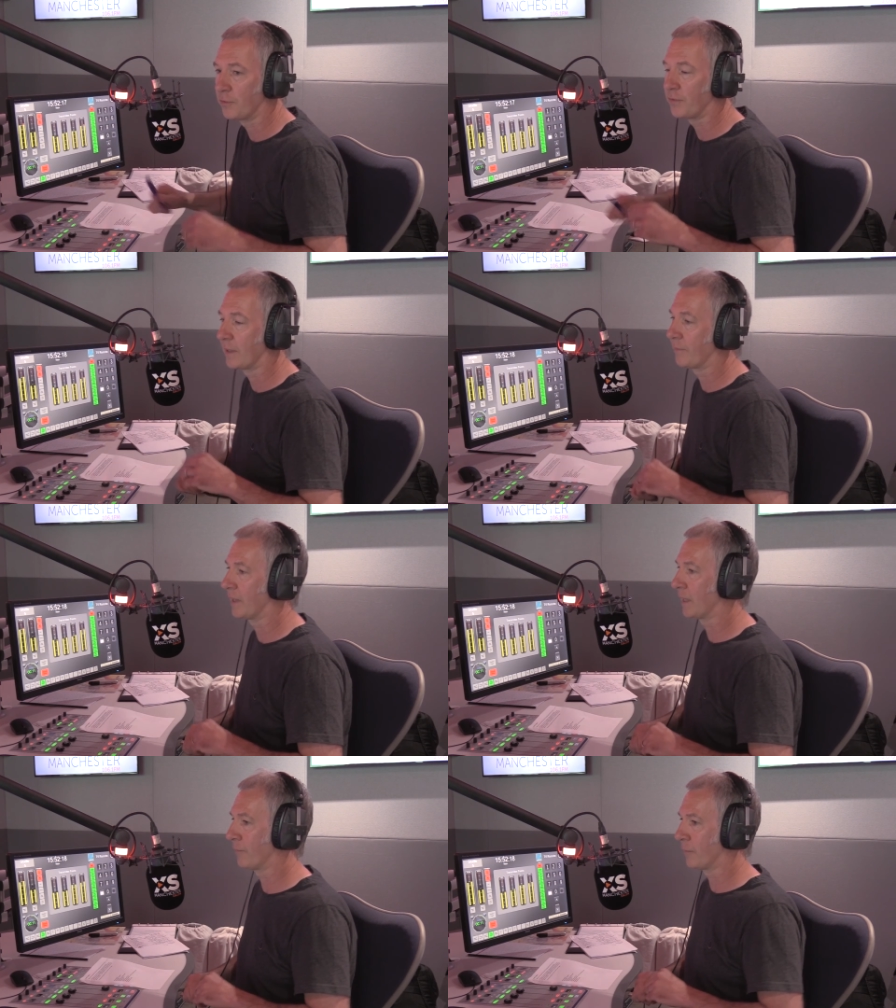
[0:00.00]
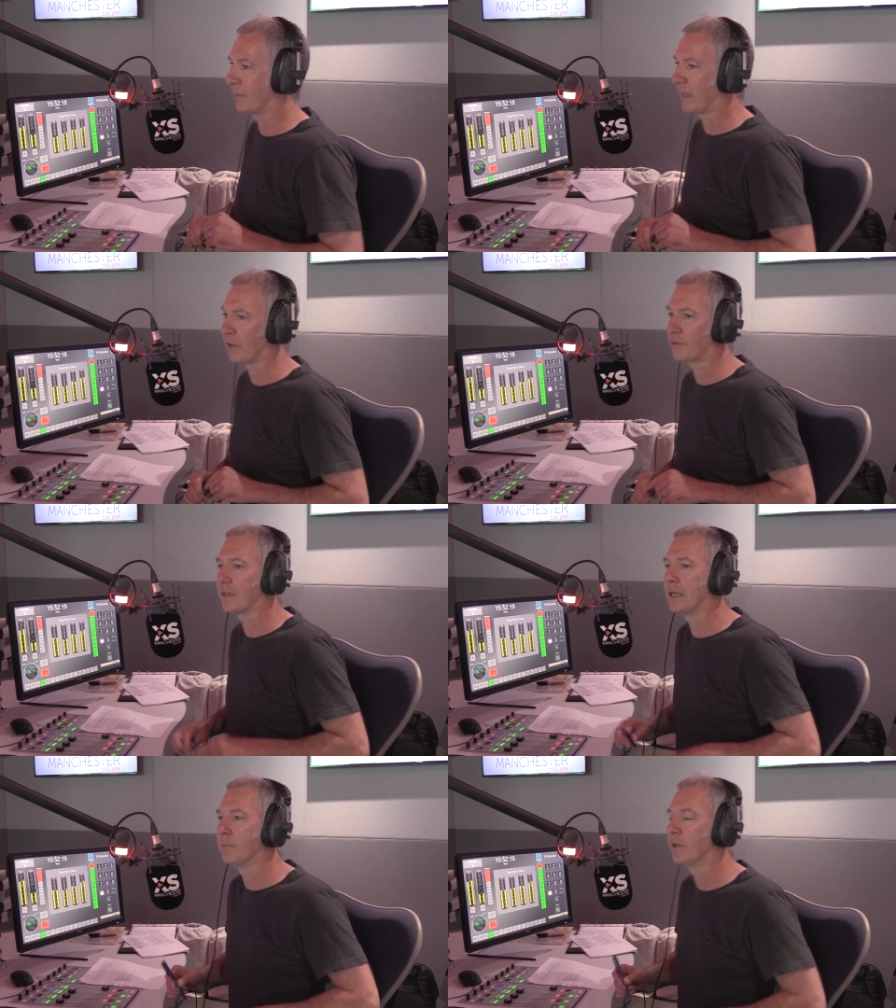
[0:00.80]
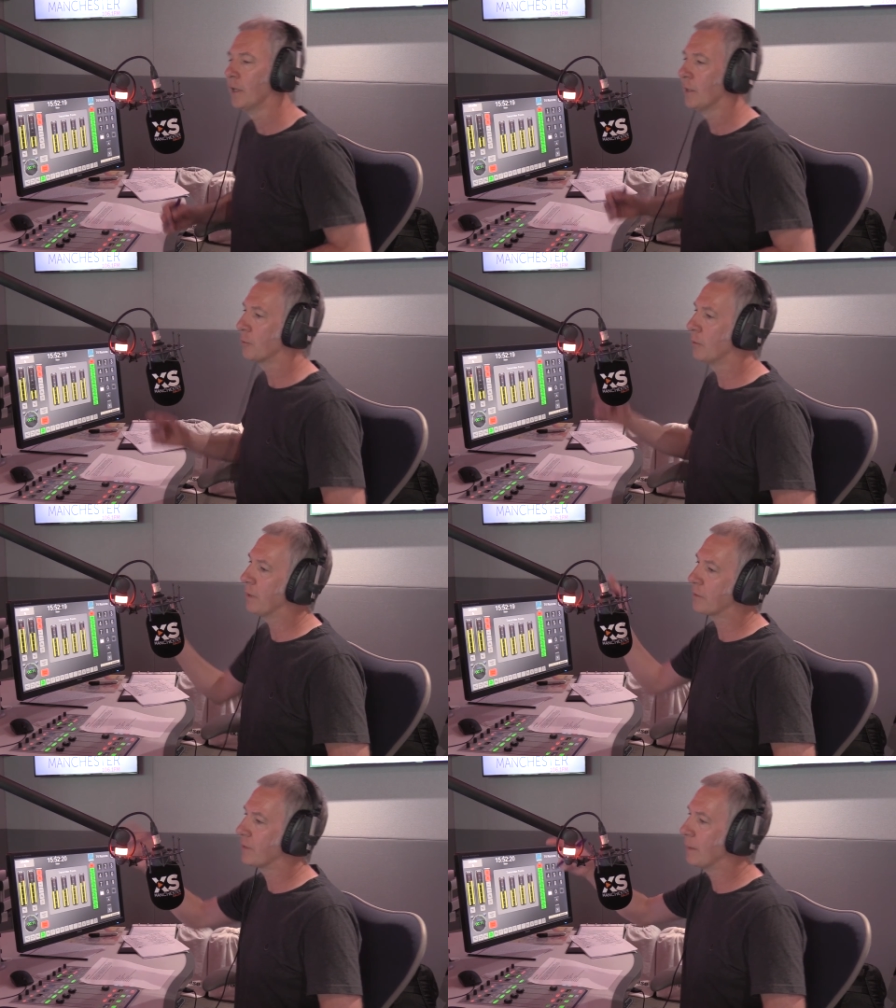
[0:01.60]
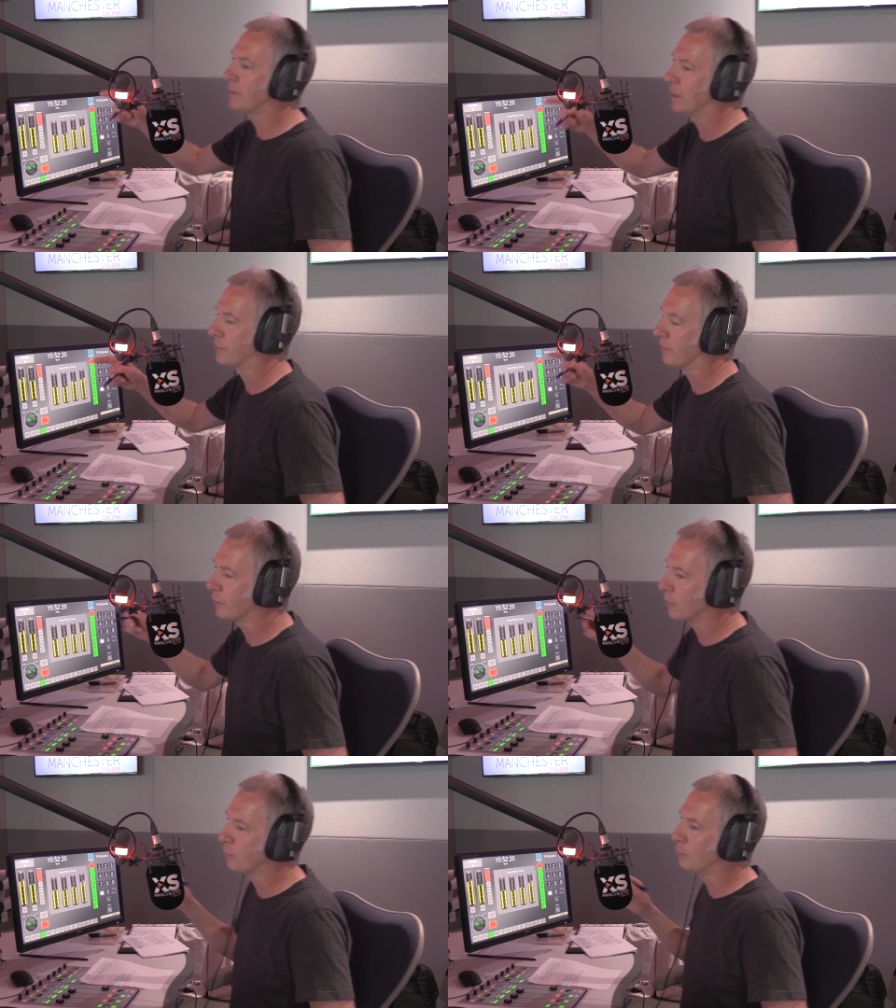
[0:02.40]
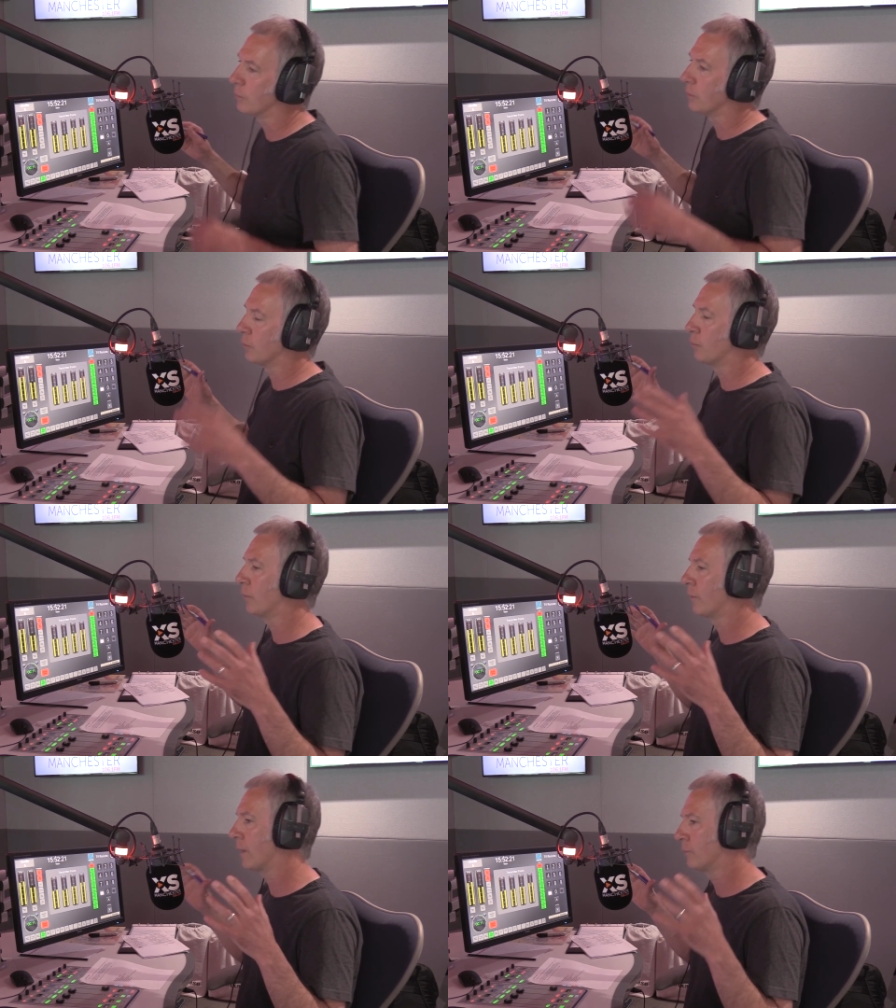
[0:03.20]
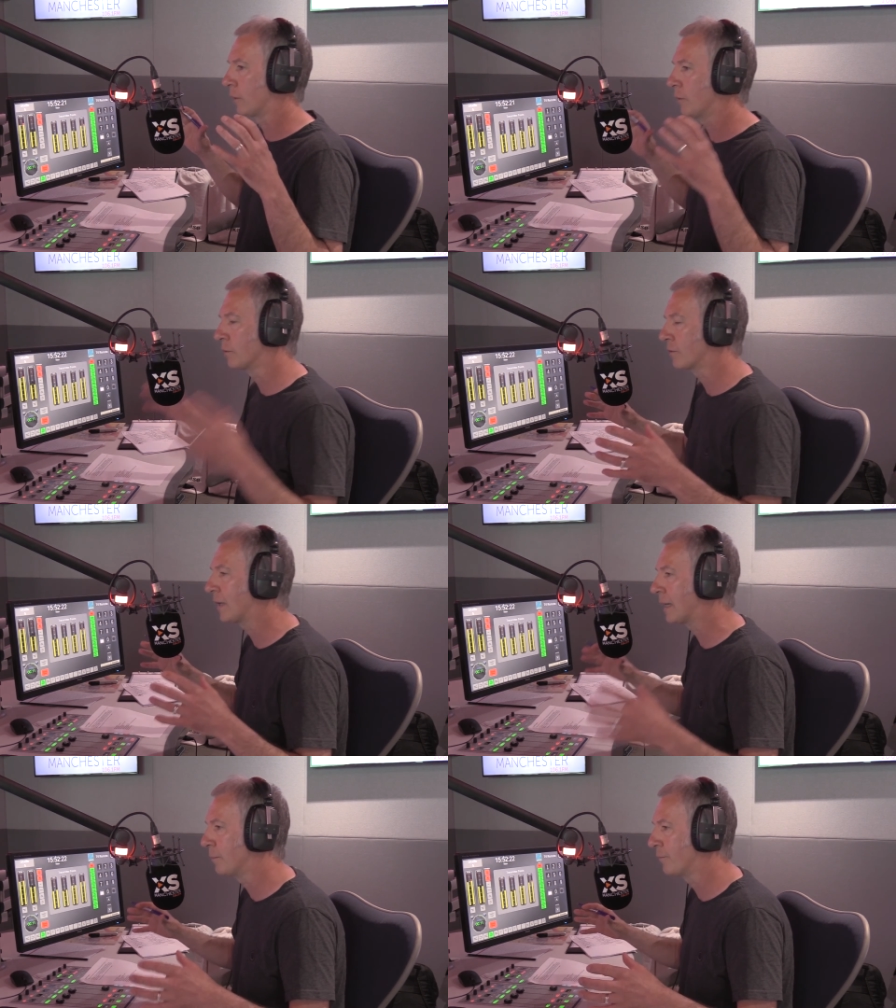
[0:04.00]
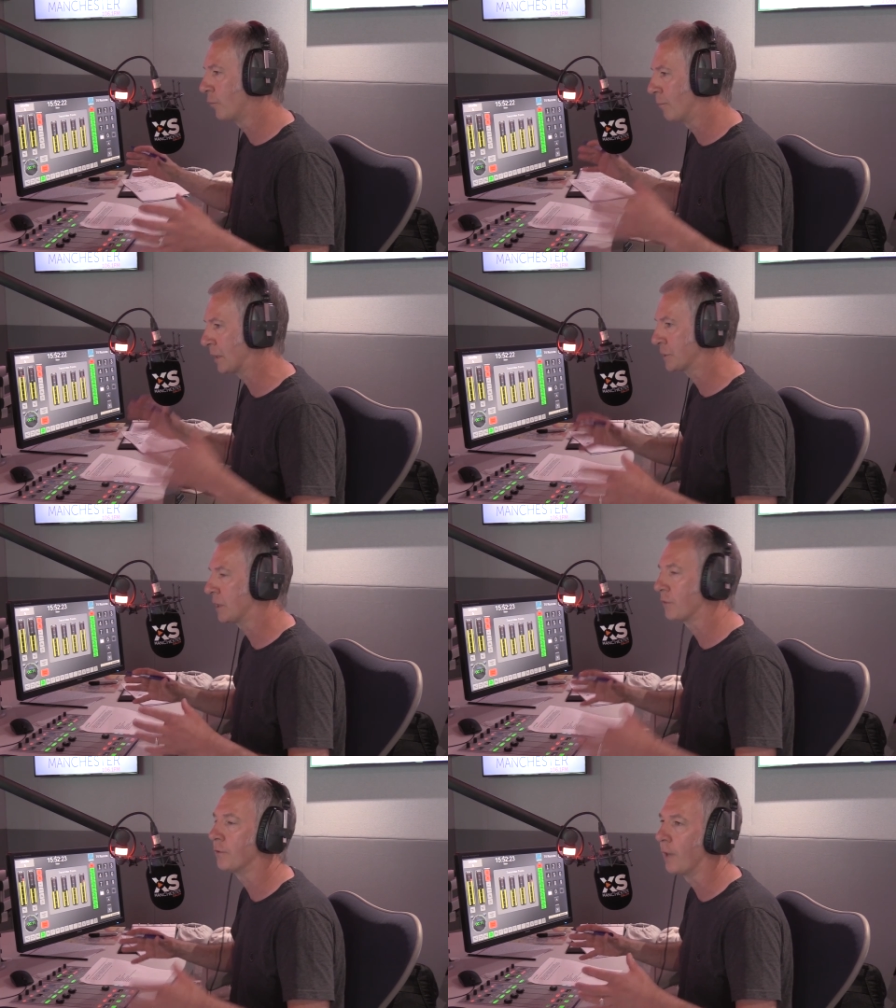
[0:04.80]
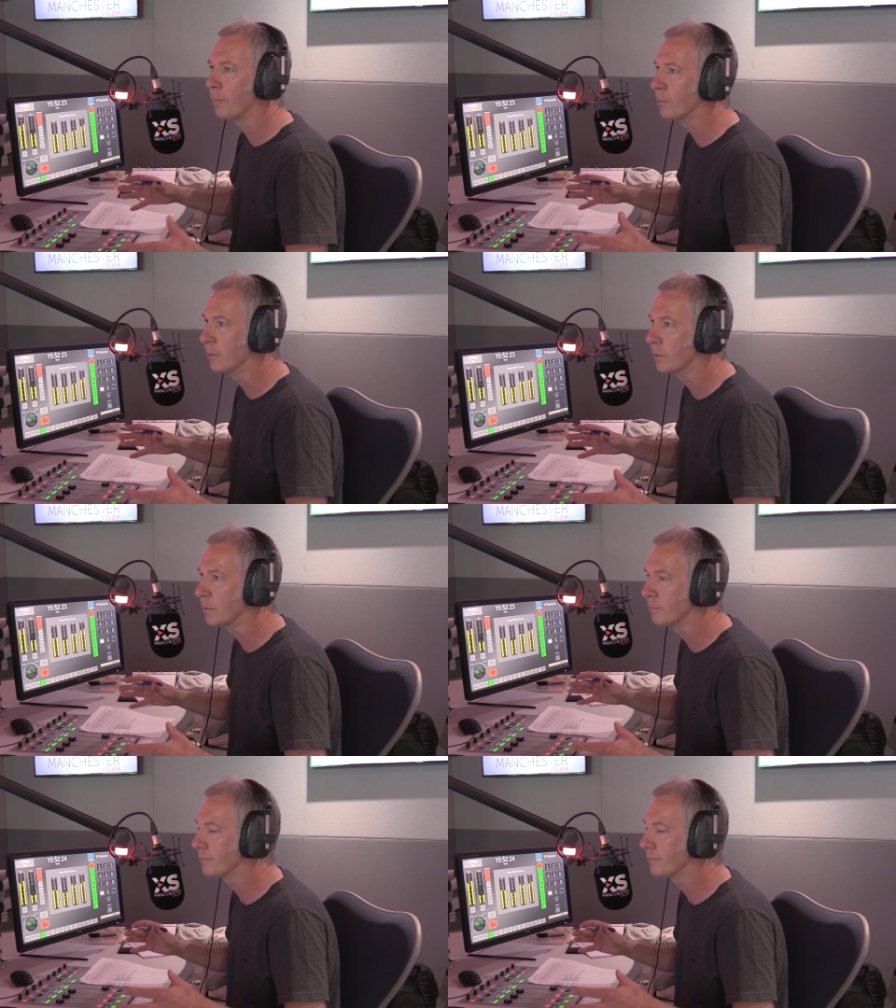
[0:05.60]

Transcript: to still have that level of excitement. Going back to them days, that you were around a long time before Manchester happened,